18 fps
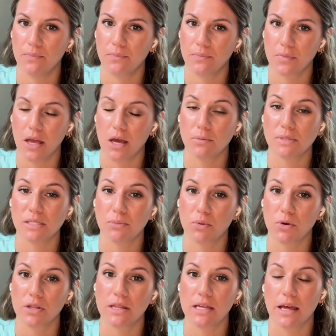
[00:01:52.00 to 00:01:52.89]
help
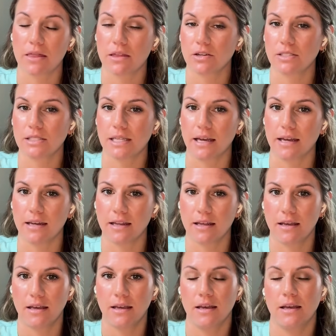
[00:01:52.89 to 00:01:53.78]
support the other side.
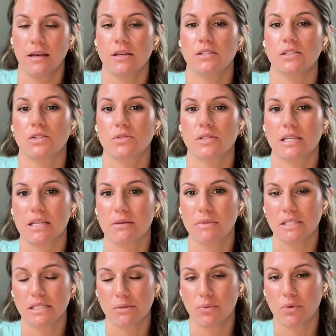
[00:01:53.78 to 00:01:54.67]
So it's going to
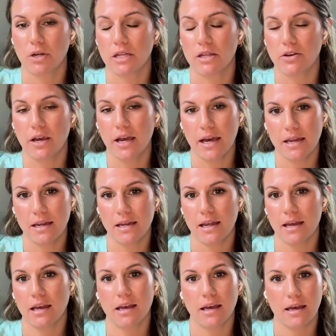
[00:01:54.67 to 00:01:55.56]
be supporting their head,
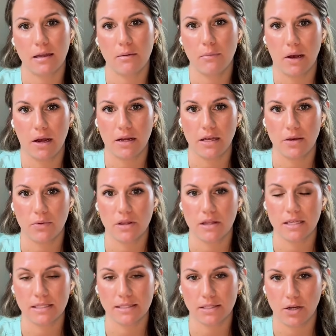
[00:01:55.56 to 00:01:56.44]
neck, and body with
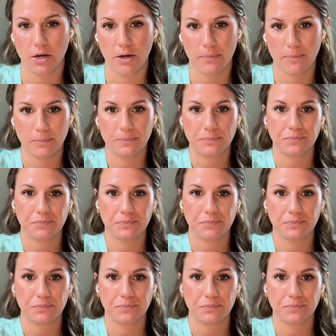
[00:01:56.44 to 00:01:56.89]
this arm.